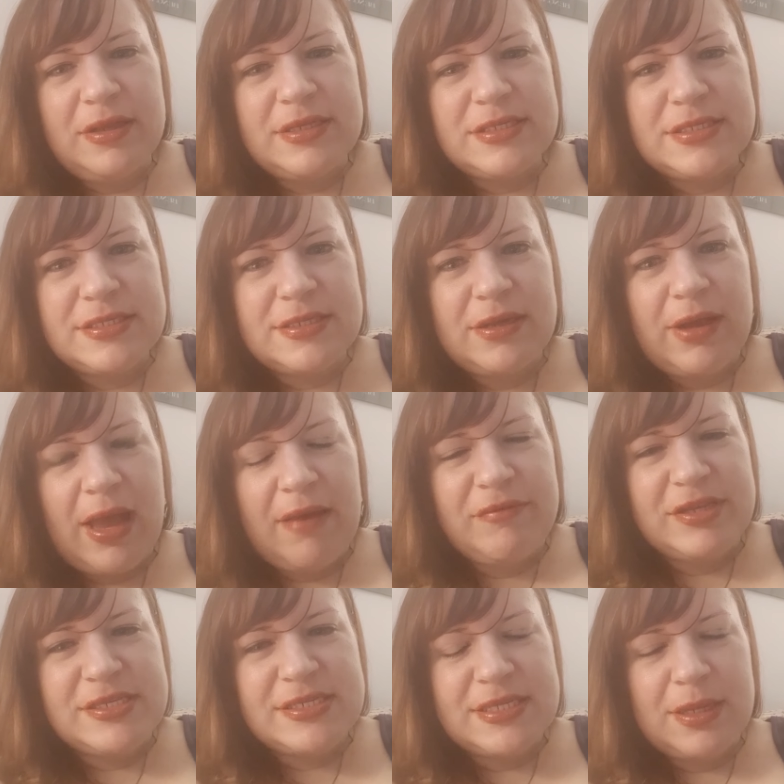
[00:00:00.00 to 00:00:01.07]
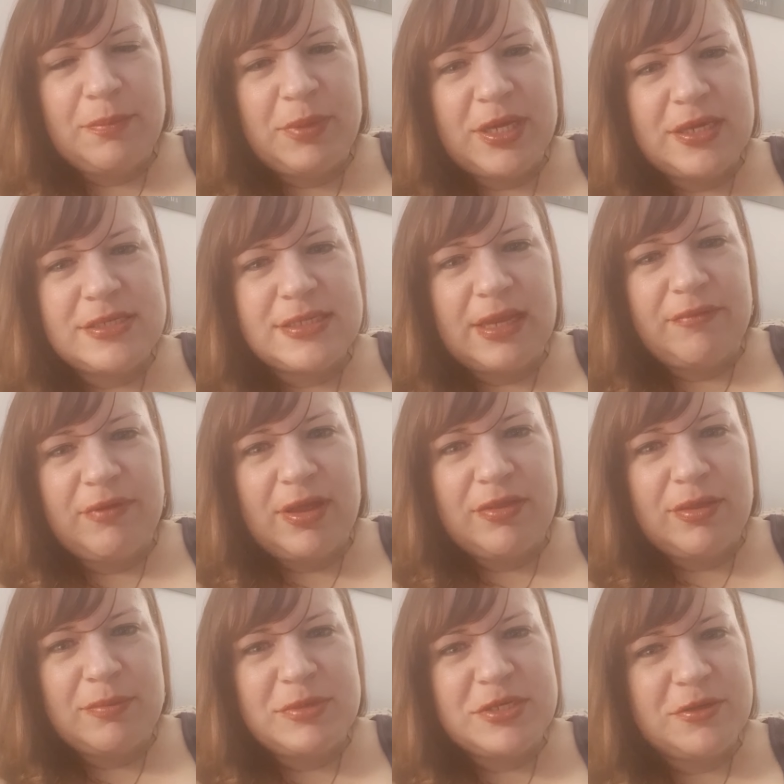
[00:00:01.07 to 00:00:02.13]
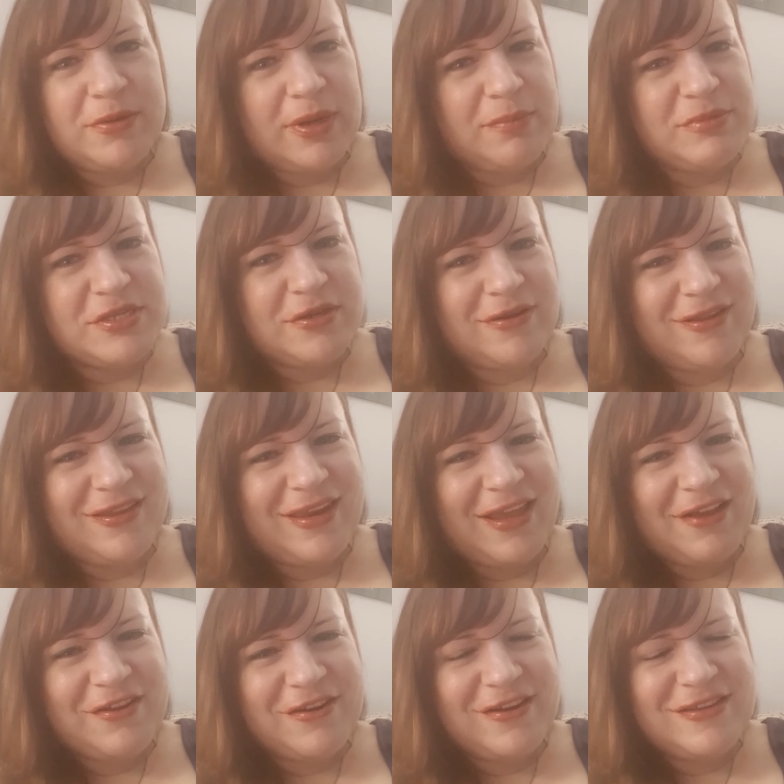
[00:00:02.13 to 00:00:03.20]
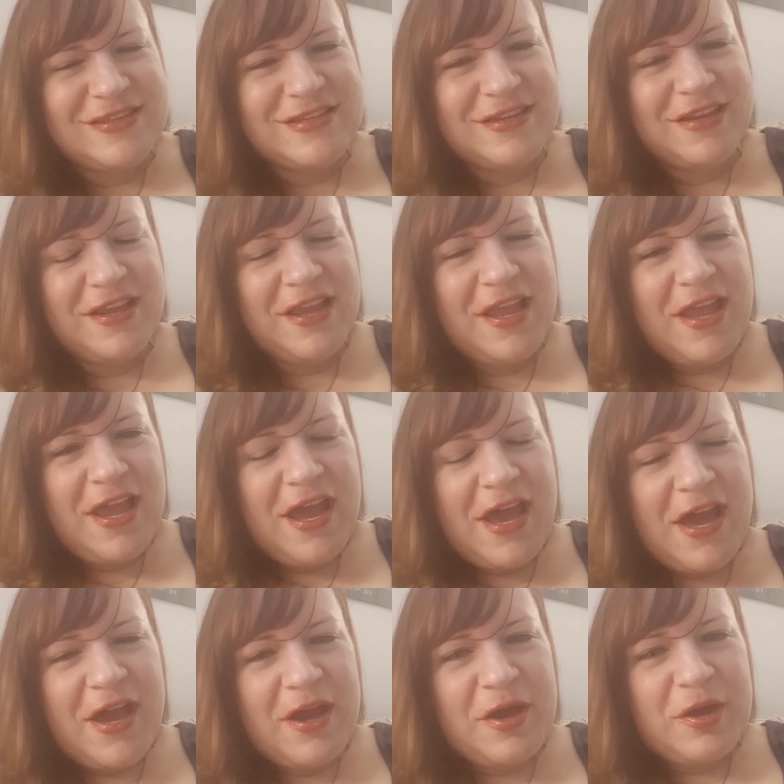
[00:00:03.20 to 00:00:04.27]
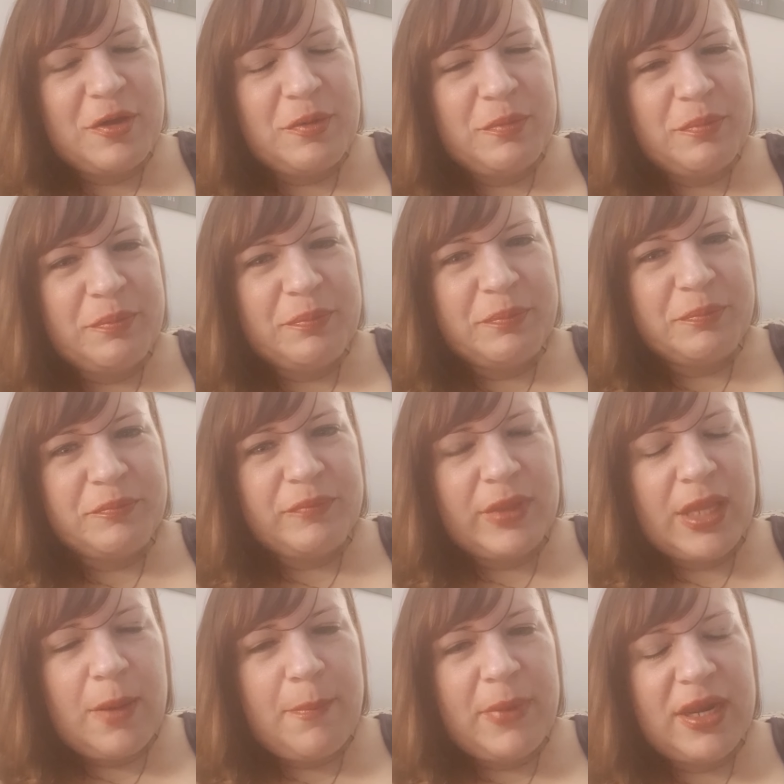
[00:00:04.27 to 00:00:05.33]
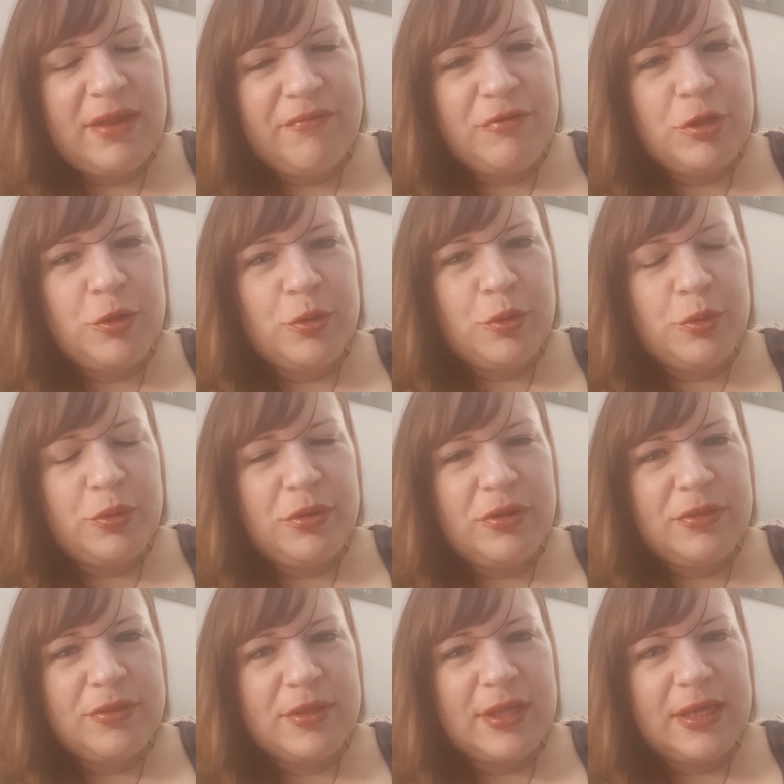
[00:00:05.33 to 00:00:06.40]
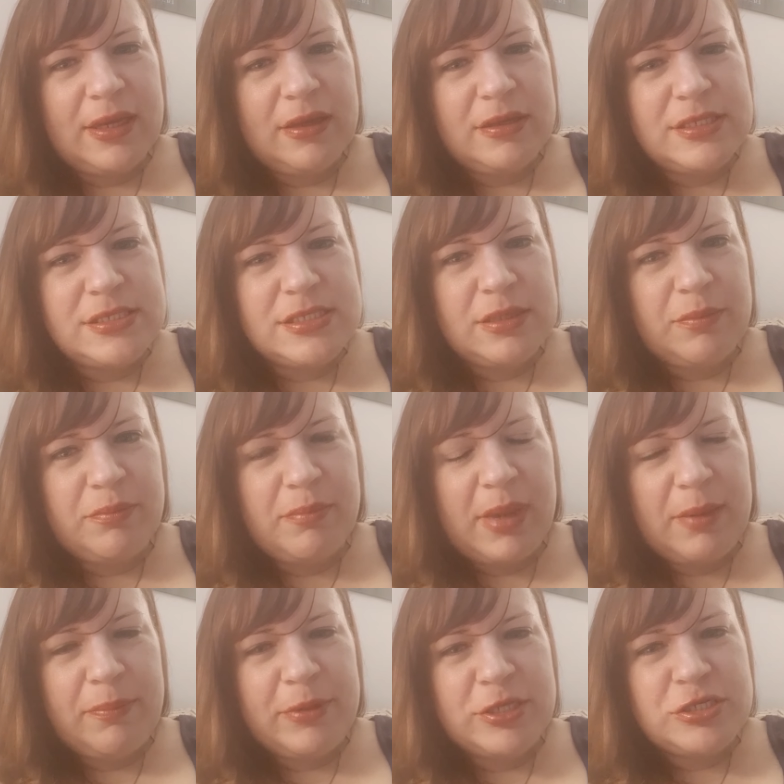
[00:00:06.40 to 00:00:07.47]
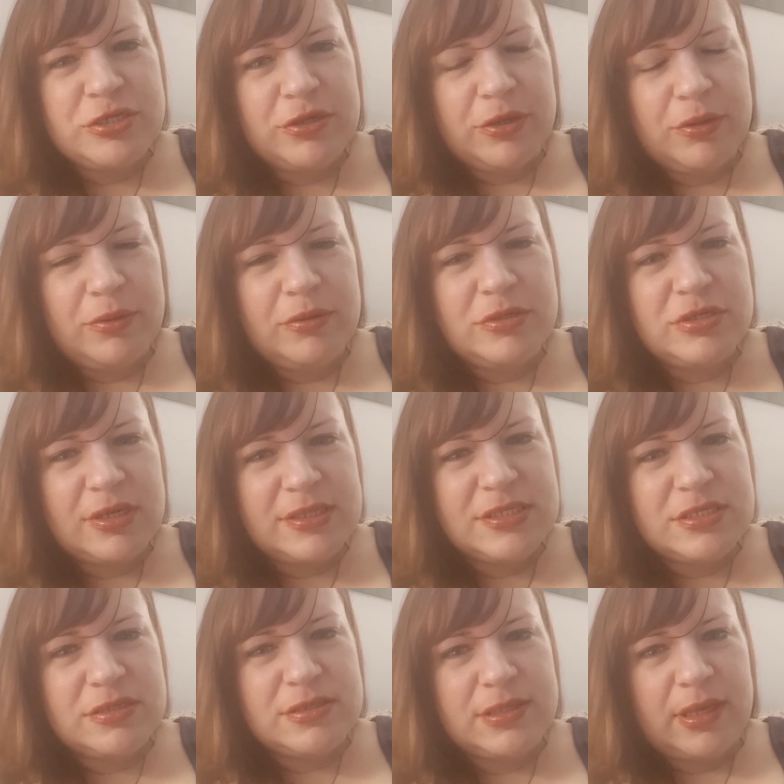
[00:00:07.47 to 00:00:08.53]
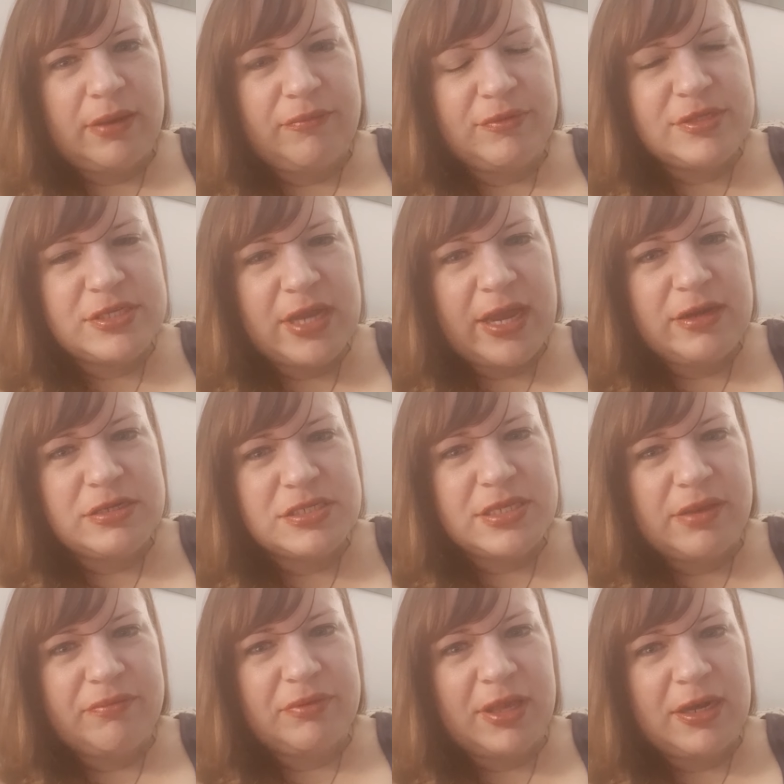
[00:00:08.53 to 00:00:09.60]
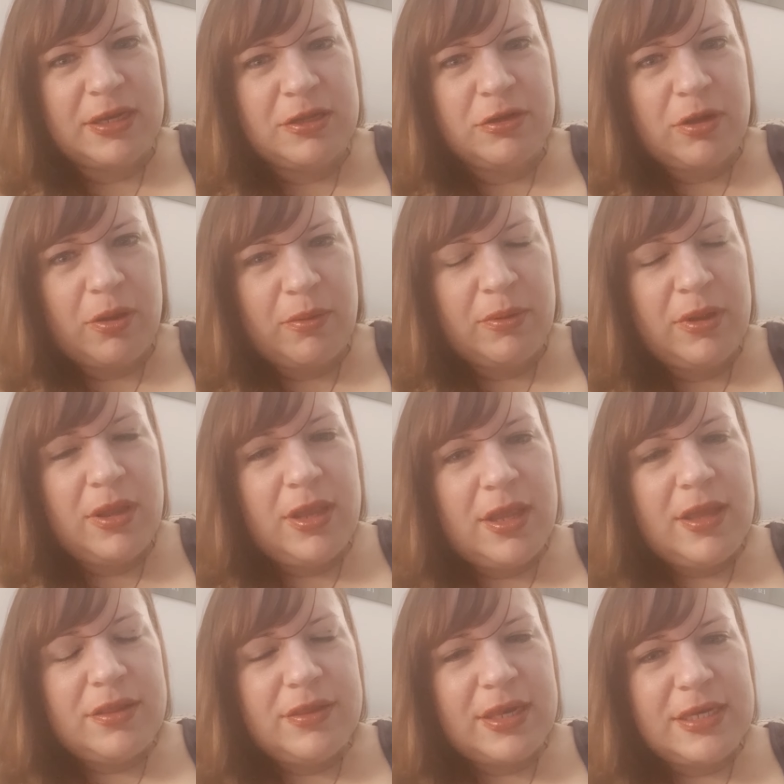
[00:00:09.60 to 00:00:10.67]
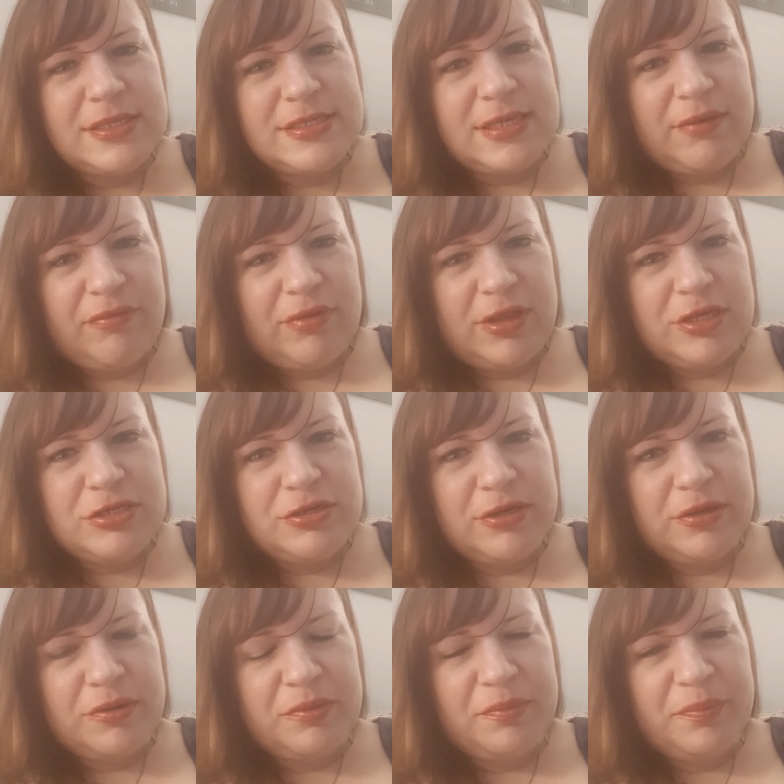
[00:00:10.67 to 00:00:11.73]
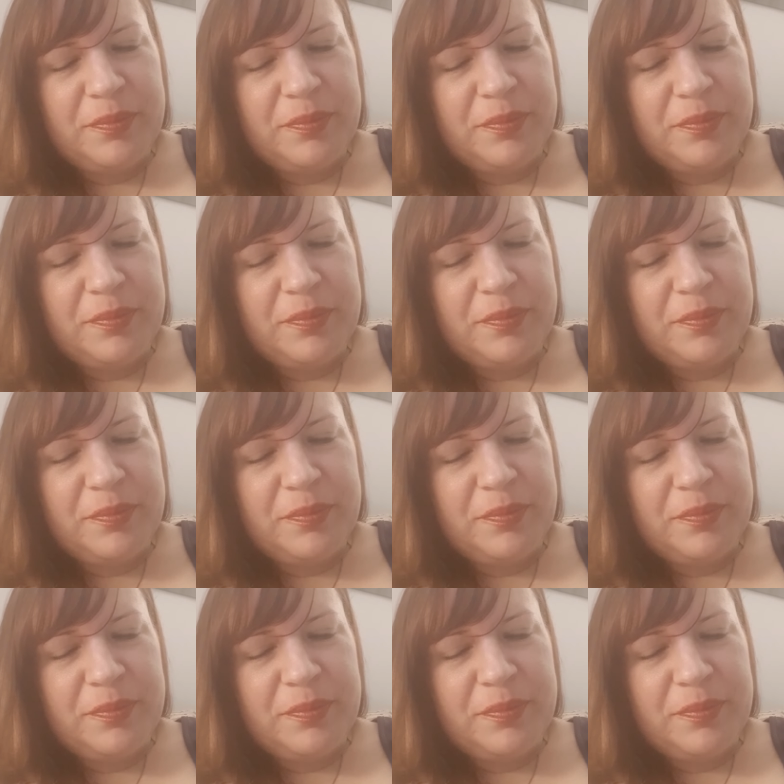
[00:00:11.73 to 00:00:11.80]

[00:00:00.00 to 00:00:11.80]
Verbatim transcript: So obviously, because I've had them too, and I'm certainly not crazy. Um, but if you think something might be true, trust yourself. It's your higher self letting you know that is definitely true.